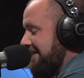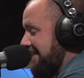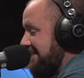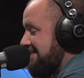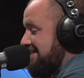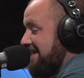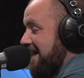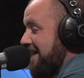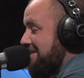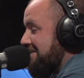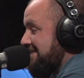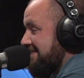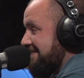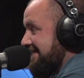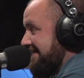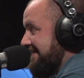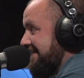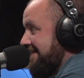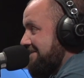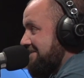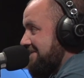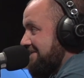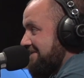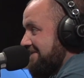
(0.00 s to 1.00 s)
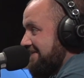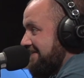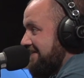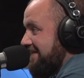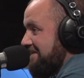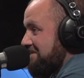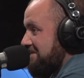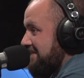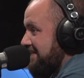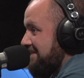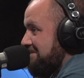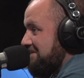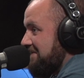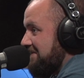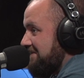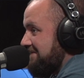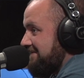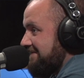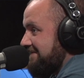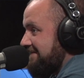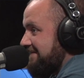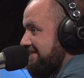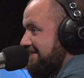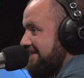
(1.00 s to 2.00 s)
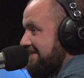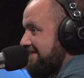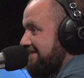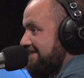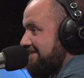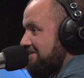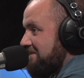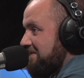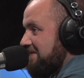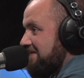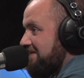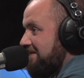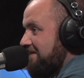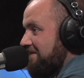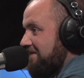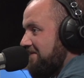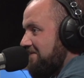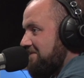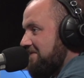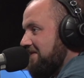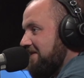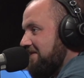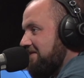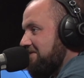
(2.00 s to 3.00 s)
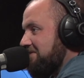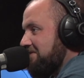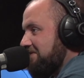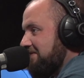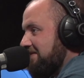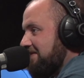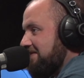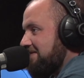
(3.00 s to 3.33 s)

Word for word: that time is a coming. We're coming up on season to be talking about doing